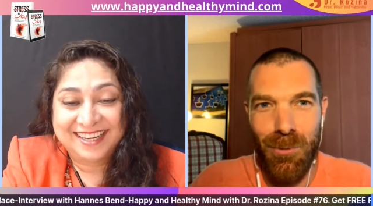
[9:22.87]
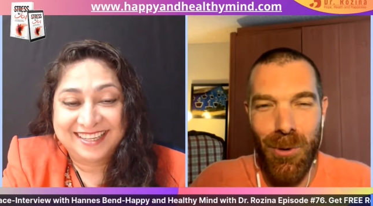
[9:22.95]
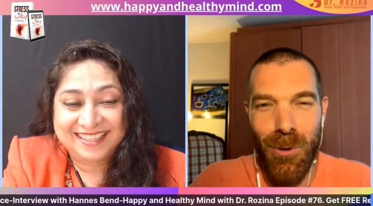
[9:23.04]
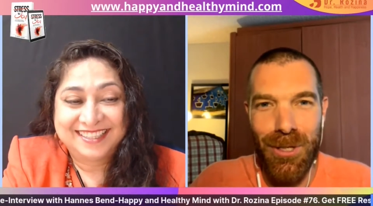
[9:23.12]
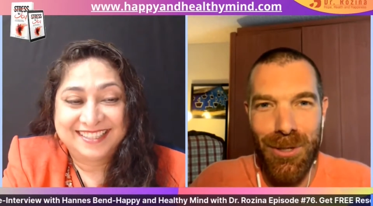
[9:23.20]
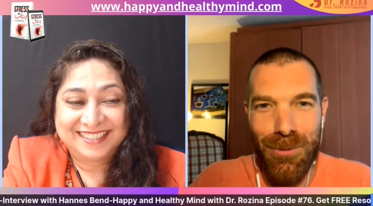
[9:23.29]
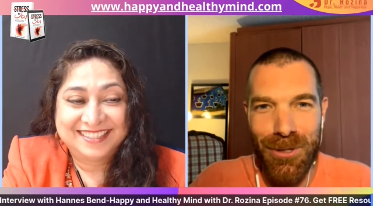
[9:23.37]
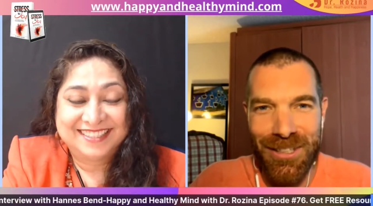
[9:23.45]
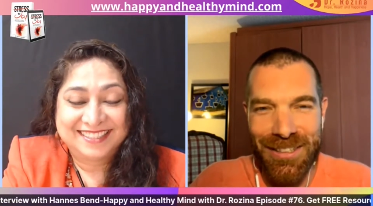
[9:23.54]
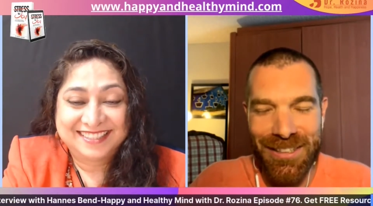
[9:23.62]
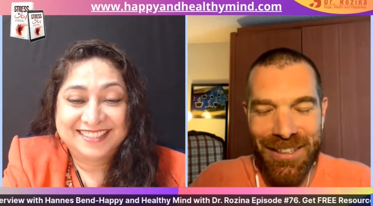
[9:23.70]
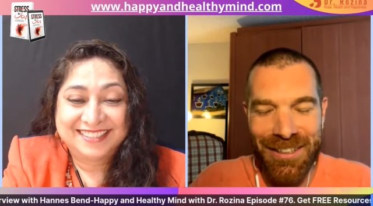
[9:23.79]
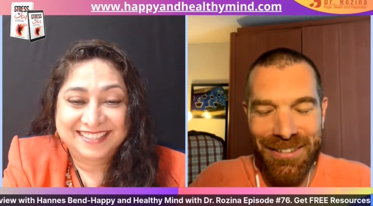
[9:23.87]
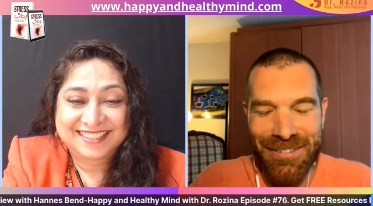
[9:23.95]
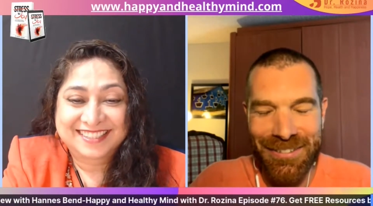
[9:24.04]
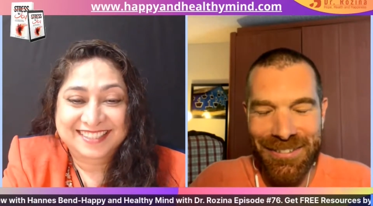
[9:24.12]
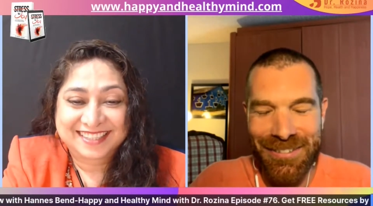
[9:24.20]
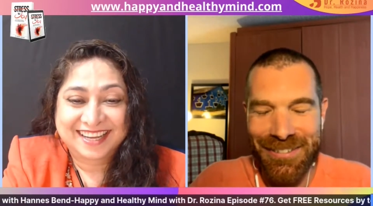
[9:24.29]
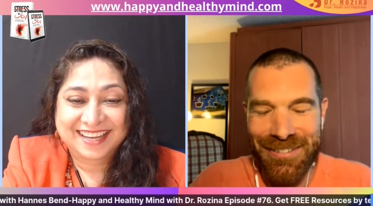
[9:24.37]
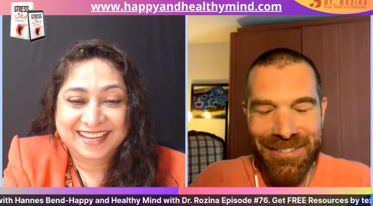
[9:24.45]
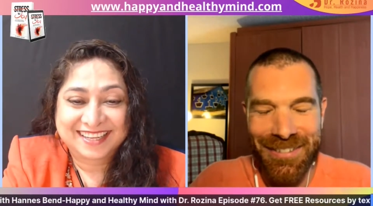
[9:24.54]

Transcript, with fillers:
Speaker 1: remotely working. Yeah, oh, yeah,